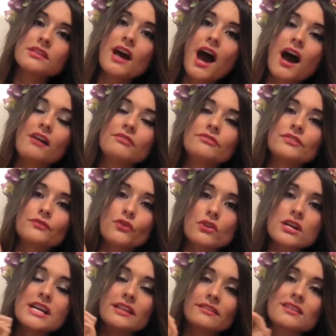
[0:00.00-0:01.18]
to have for
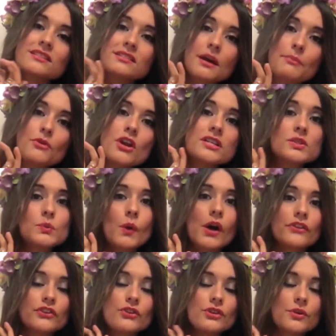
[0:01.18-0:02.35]
in the summer as
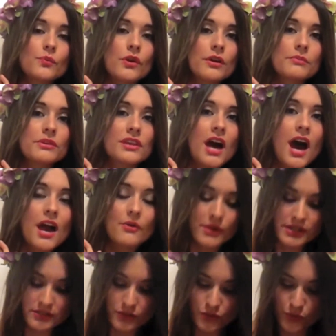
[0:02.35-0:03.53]
well, that you can wear with a high
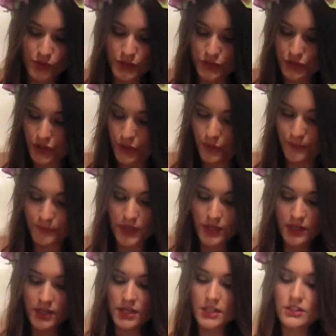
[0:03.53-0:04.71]
waist short too.
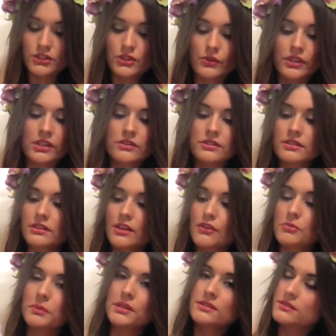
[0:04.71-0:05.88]
So here's another
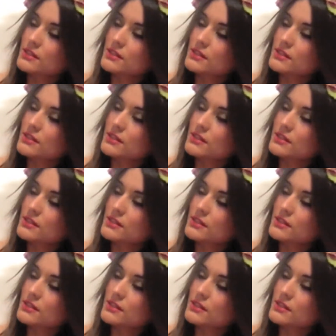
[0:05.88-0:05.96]
piece